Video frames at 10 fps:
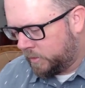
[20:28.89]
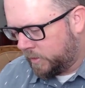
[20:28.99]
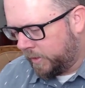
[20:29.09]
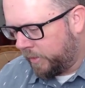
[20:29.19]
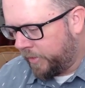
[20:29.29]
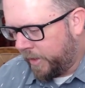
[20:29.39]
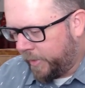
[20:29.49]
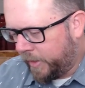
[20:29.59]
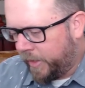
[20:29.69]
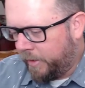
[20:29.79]
So y'all think
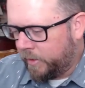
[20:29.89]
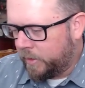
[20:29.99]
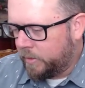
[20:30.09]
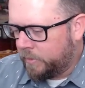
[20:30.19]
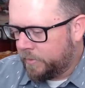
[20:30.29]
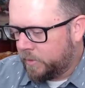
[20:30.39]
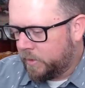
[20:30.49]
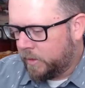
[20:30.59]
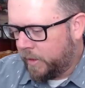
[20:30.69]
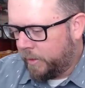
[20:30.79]
about that one.
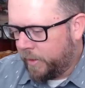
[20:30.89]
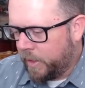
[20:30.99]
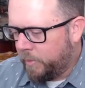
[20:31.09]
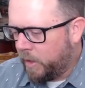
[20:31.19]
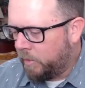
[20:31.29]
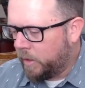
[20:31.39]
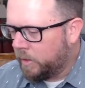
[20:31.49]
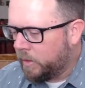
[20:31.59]
And I'm going to keep going.